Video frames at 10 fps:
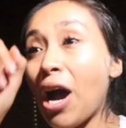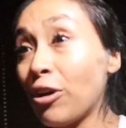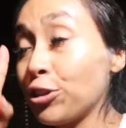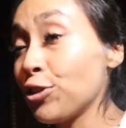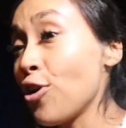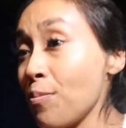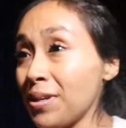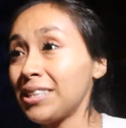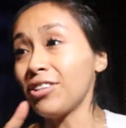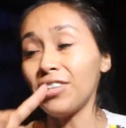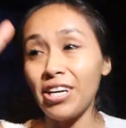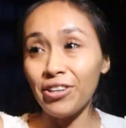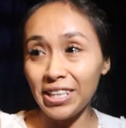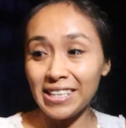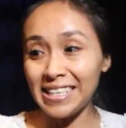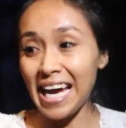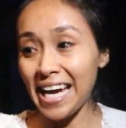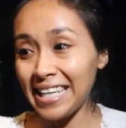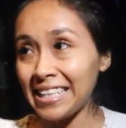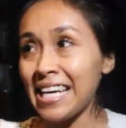Our room is on the other
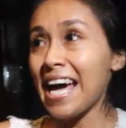side.